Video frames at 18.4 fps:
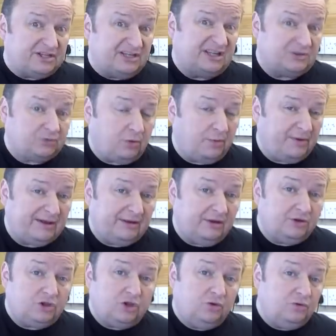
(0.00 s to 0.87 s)
So that's what we're
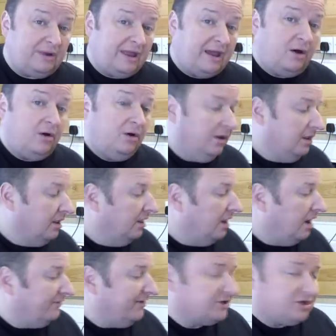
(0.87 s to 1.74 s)
going to do now.
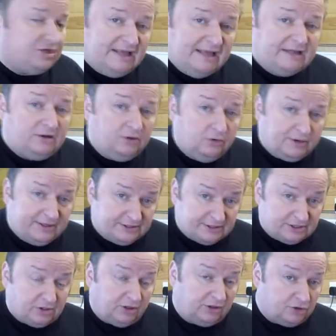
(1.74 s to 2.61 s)
I've actually had a look
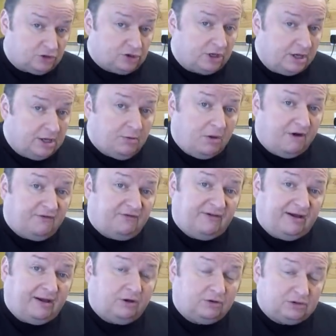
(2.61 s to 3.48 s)
inside, I'll show you what I
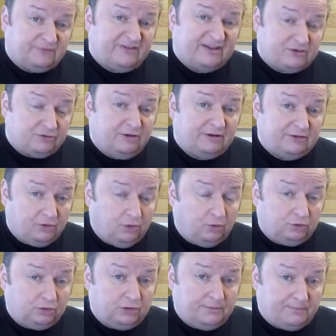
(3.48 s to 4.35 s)
found, because I've had to
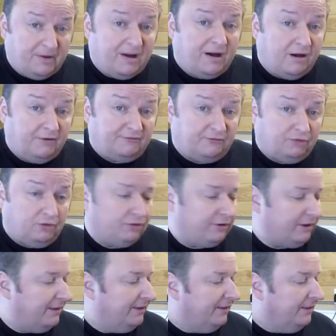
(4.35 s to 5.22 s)
order the part
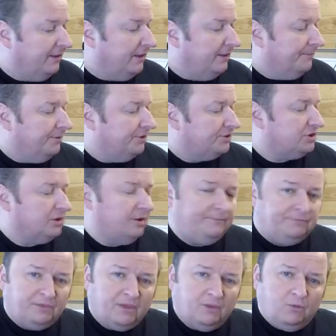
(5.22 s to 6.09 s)
for it.
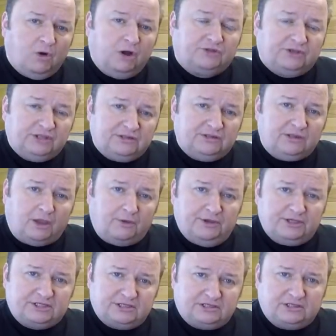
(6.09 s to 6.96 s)
But what I did
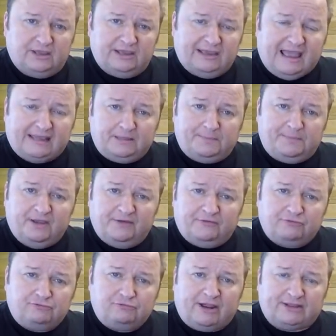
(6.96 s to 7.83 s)
notice is that it had a bit
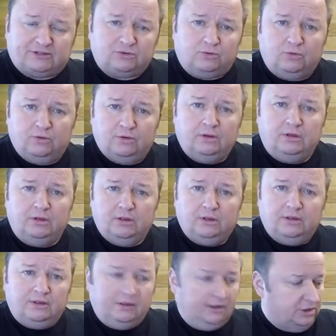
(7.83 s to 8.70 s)
of a rattle,
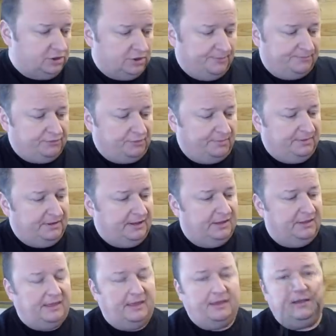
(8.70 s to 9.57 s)
as you can probably
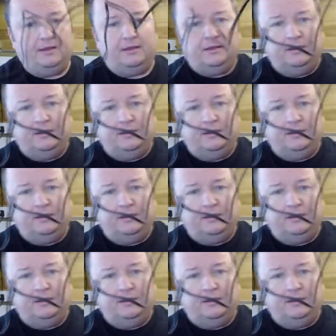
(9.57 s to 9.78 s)
hear there.